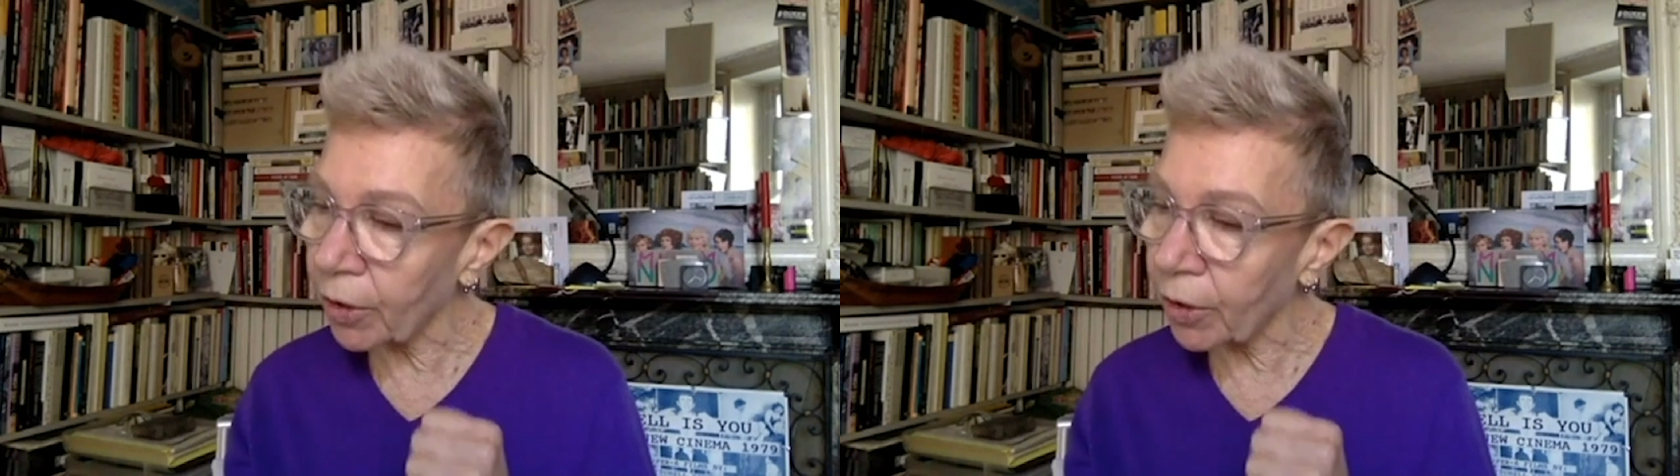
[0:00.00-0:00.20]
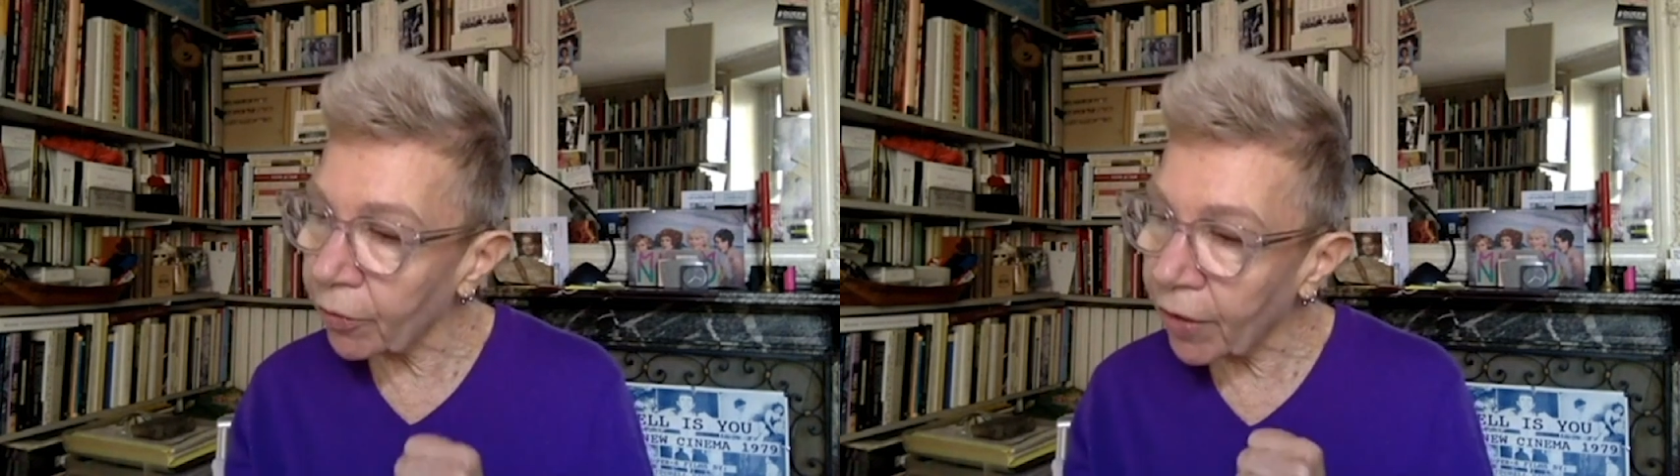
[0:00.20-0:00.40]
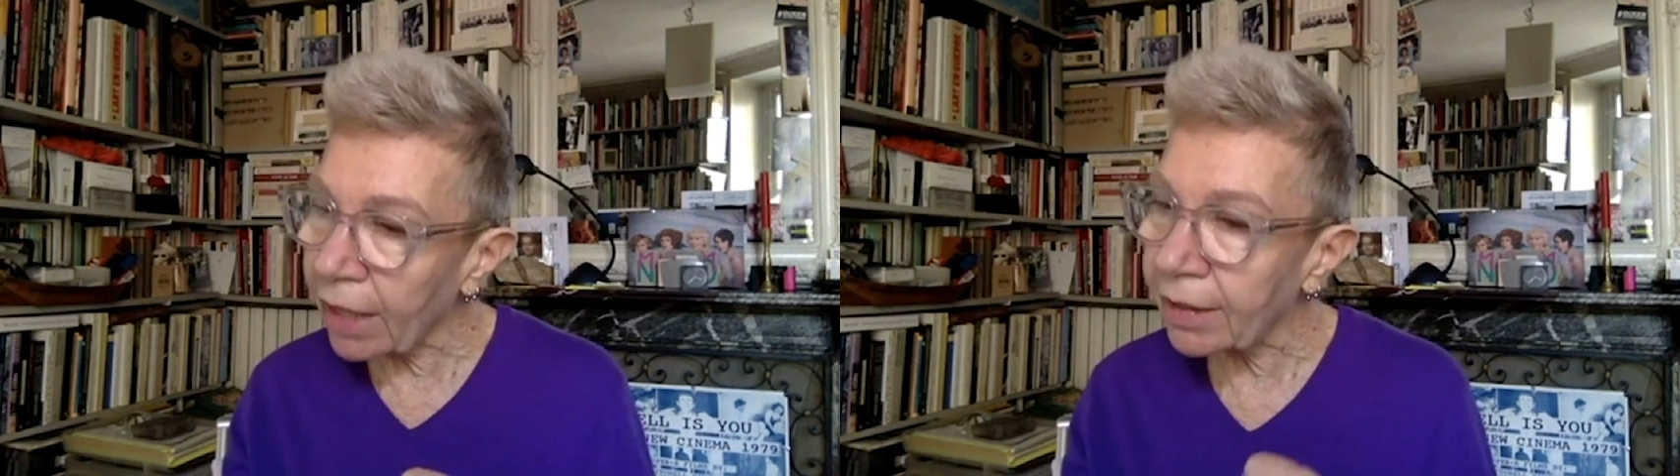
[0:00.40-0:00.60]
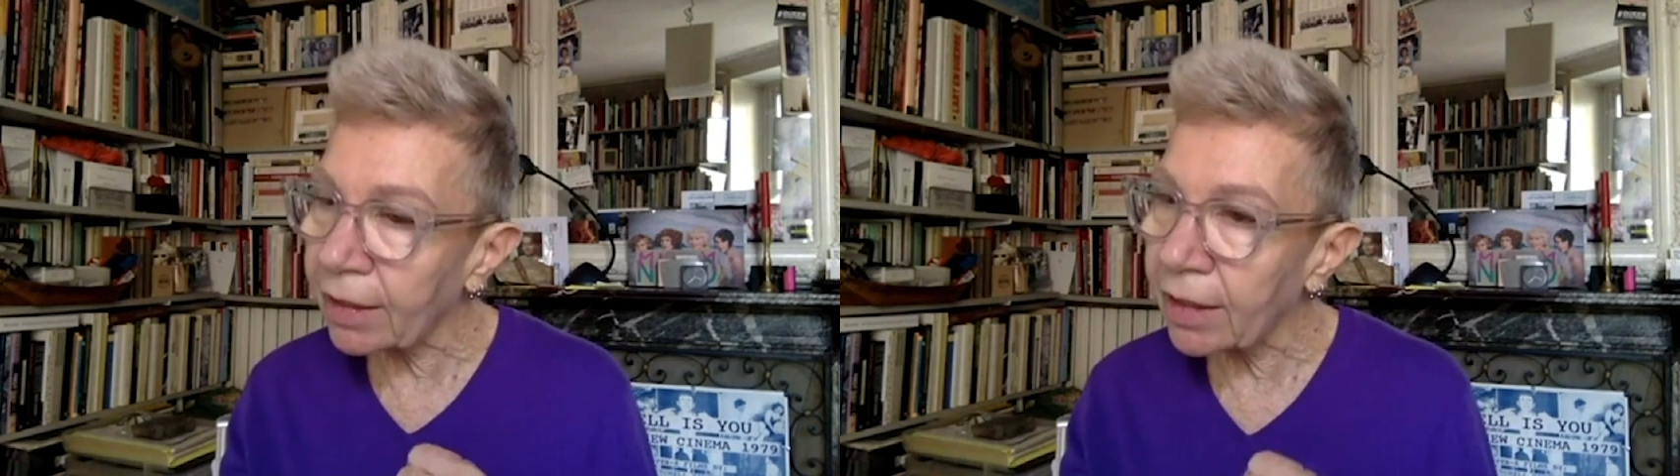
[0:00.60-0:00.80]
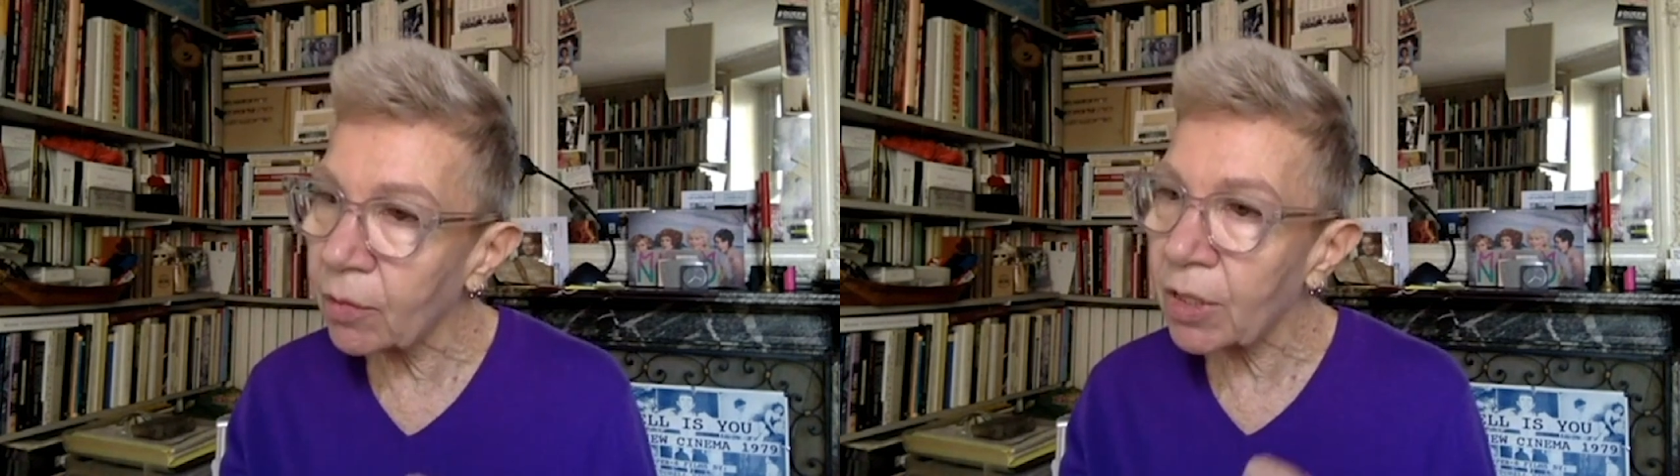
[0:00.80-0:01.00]
was the fact
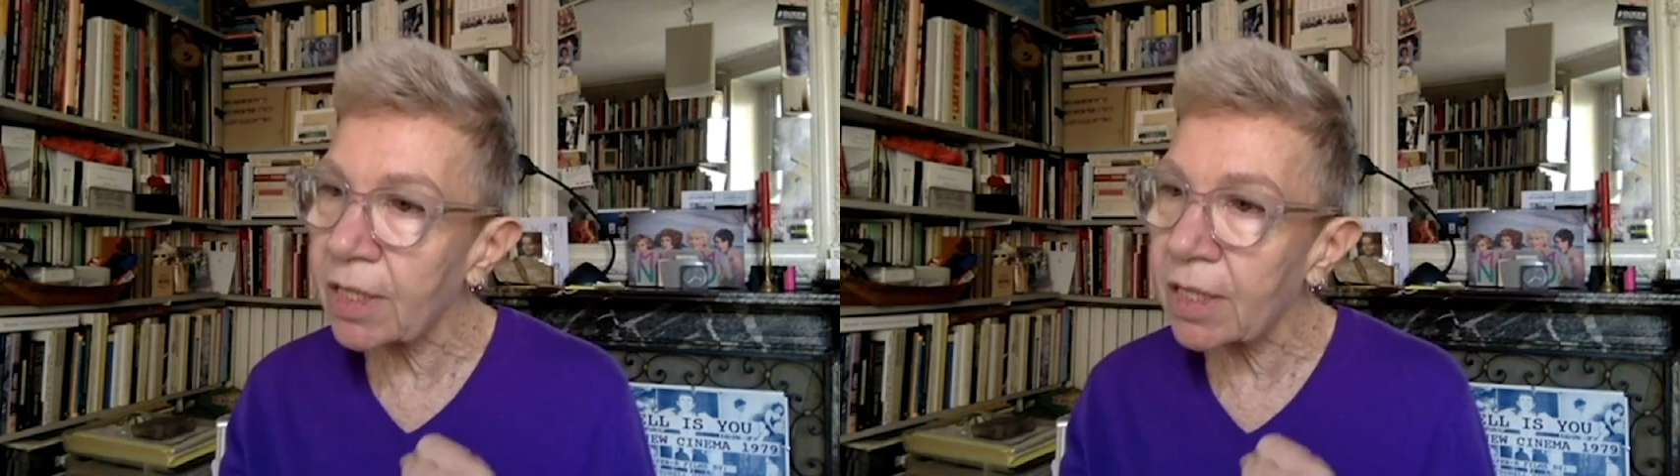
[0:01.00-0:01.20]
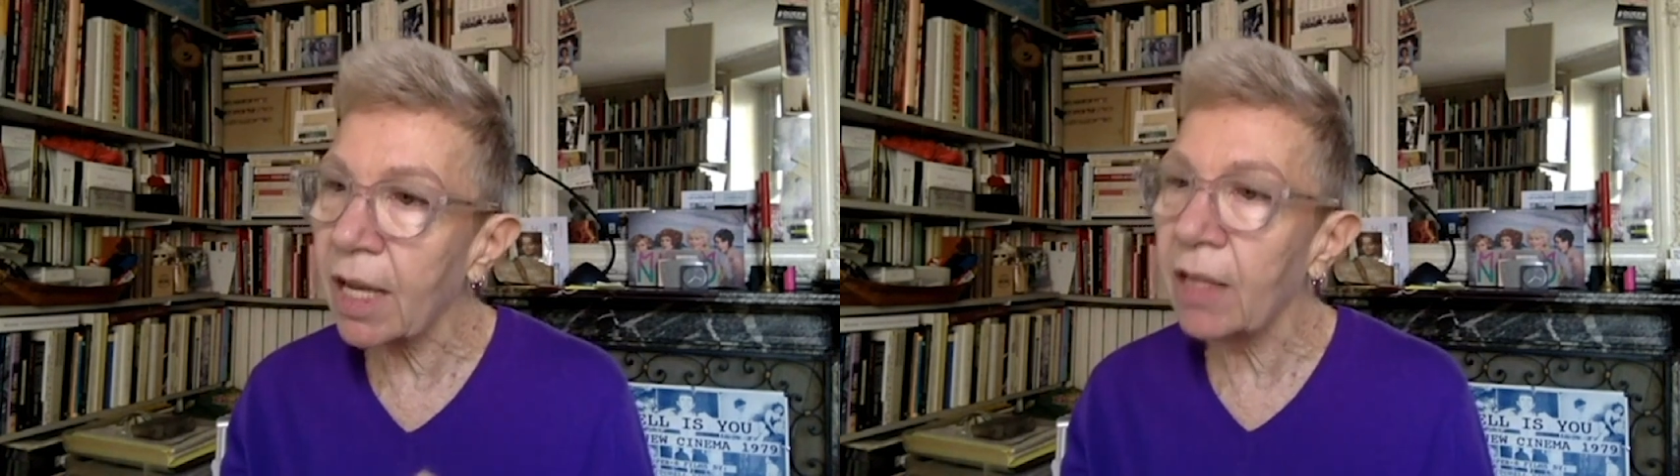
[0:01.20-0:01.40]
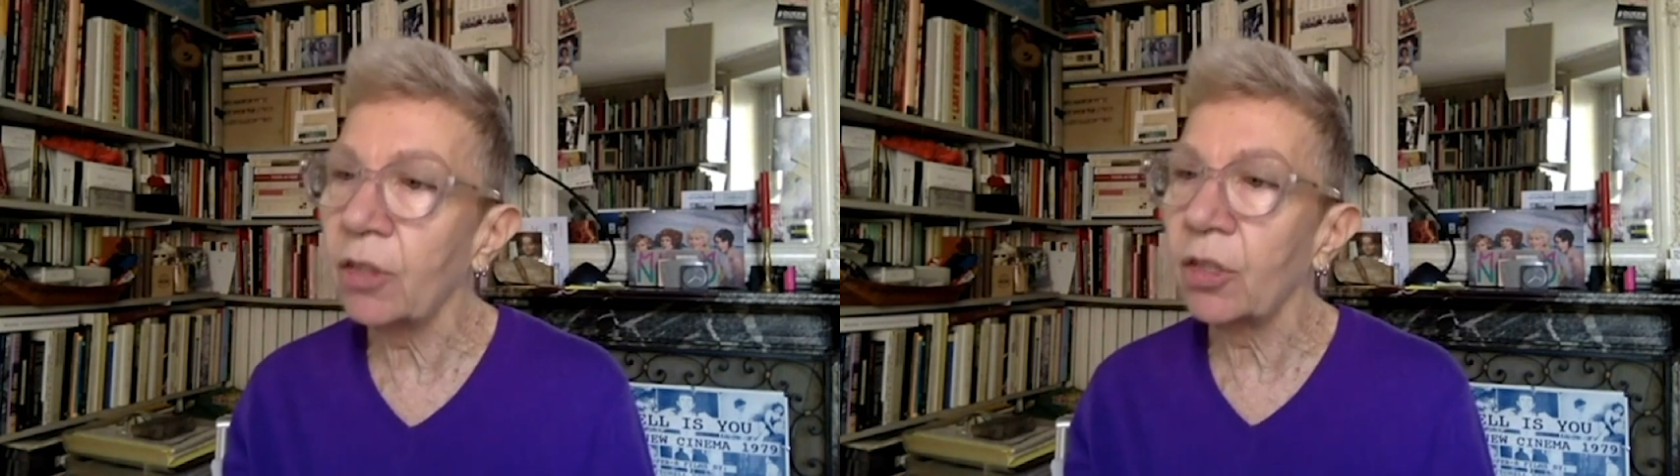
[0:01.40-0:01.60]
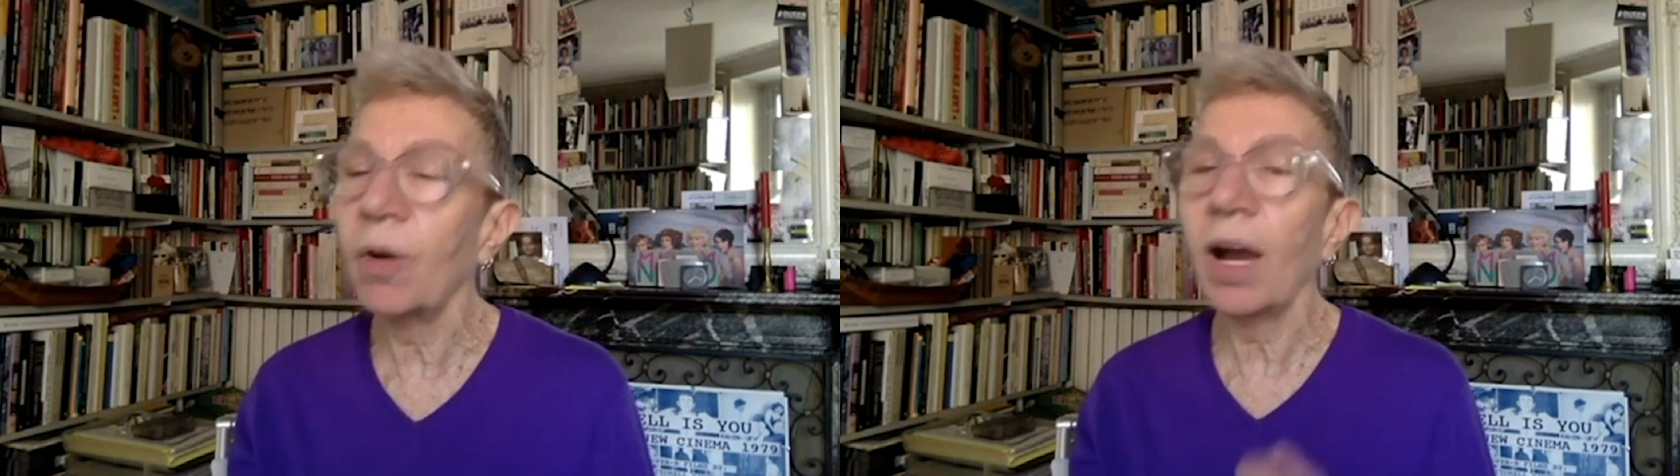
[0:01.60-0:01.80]
that he was saying,